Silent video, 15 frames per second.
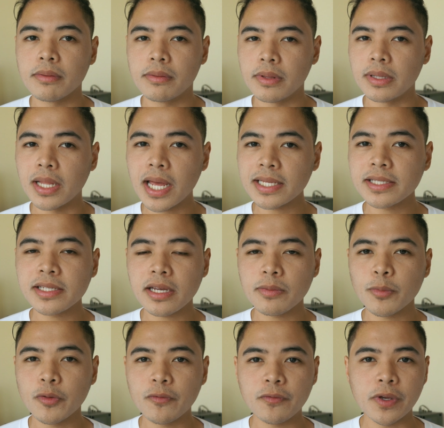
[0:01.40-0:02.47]
The last
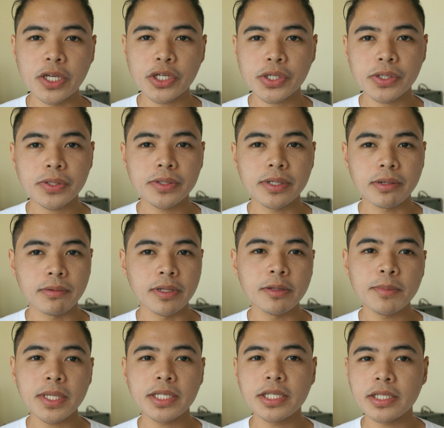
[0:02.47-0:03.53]
time we featured the
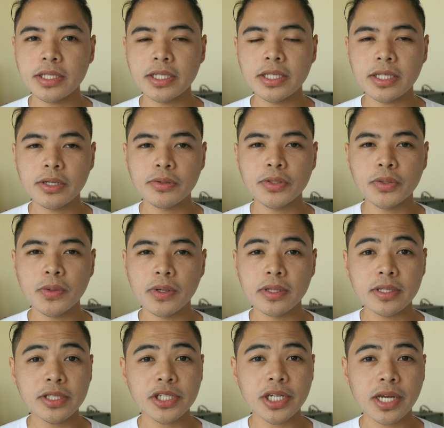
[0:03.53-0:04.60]
Realme GT Neo 2
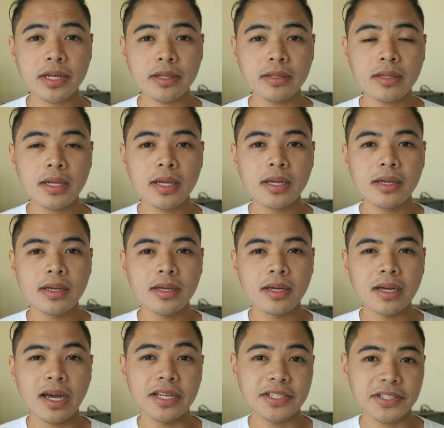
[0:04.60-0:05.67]
on this channel,
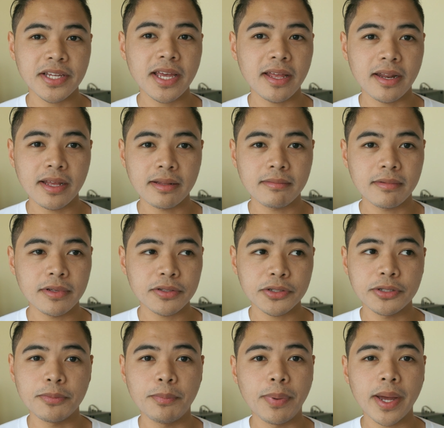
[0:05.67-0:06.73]
I said that
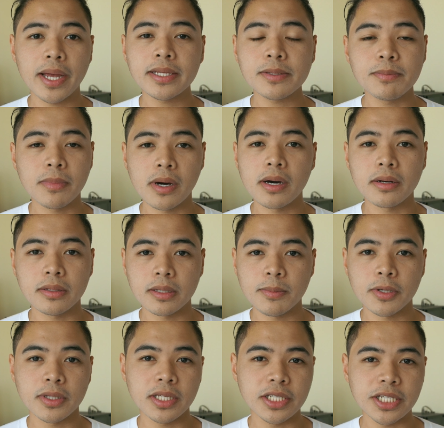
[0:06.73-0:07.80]
it's the best model
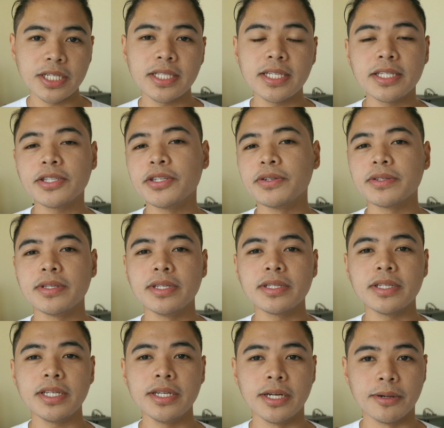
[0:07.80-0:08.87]
among the GT series
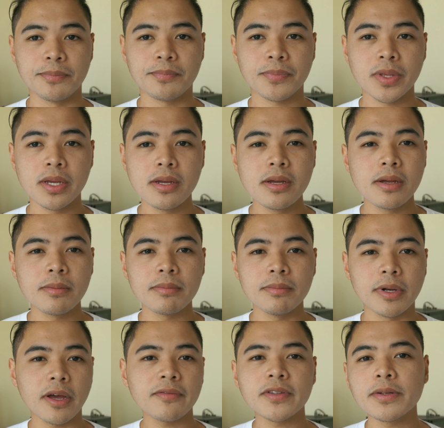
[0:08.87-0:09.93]
this year.
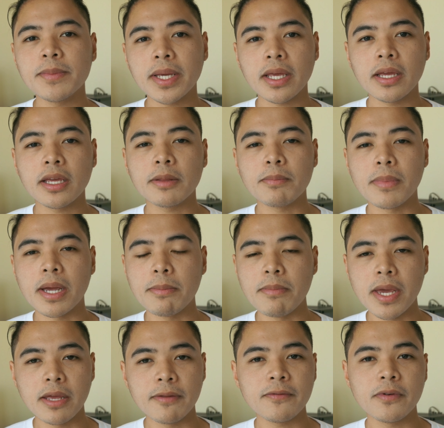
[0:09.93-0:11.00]
But after making it my
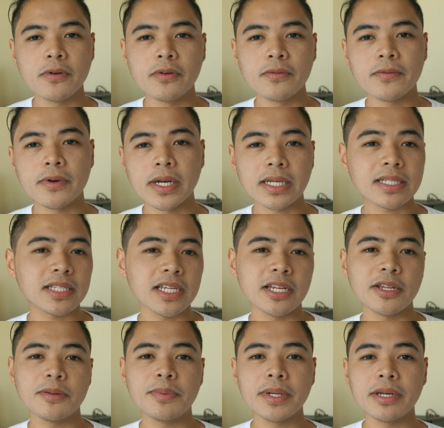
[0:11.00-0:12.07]
main phone for an
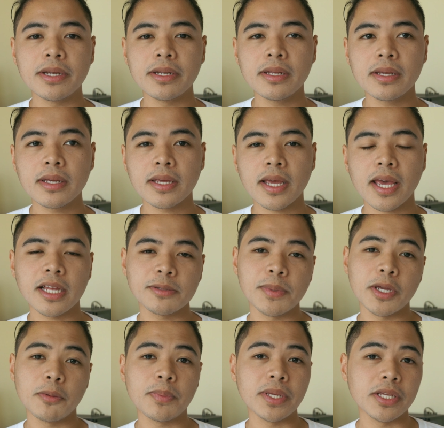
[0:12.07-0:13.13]
extended period, has
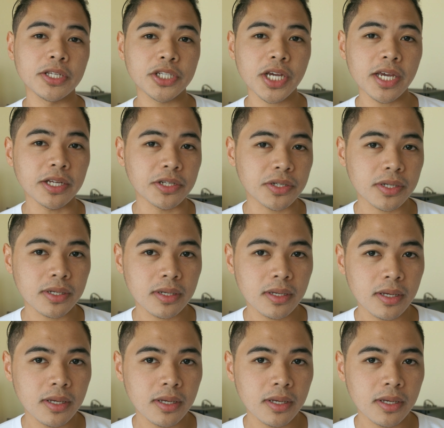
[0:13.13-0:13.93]
my opinion changed?